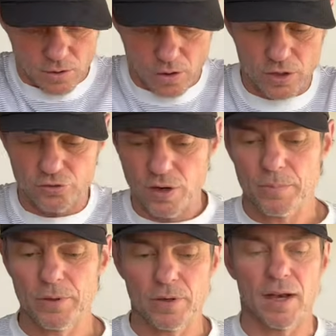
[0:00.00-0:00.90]
on a
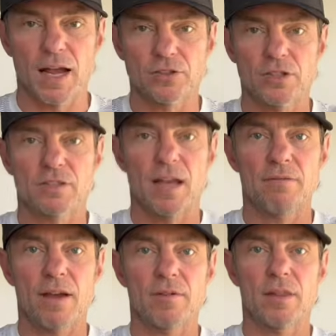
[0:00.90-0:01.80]
trip, you can actually just
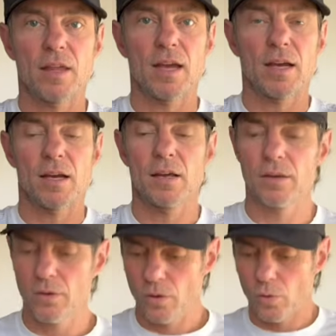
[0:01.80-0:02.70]
have everything
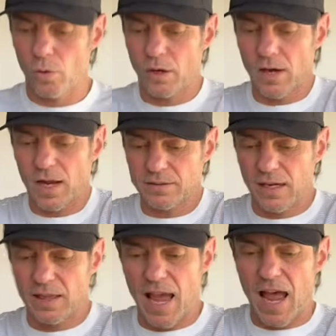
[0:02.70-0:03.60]
organized
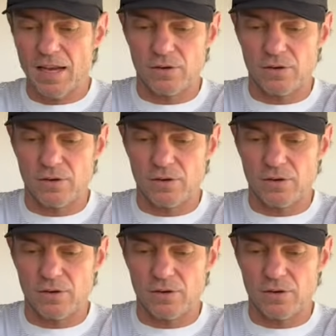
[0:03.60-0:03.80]
like that.